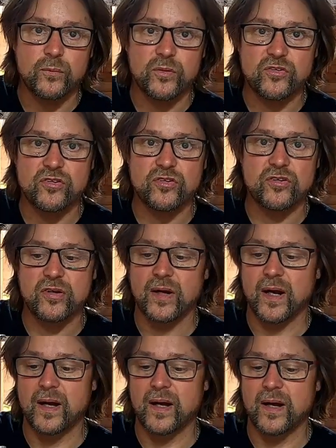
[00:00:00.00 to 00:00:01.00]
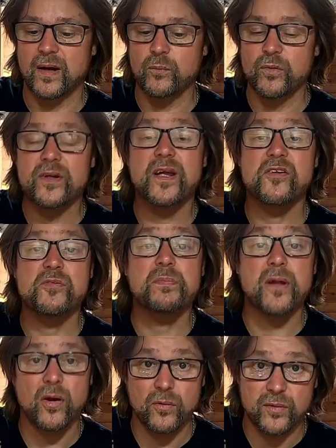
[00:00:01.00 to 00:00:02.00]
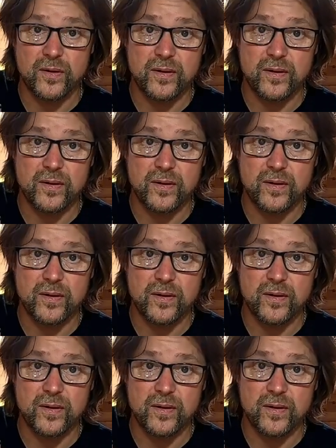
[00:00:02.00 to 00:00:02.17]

which would explode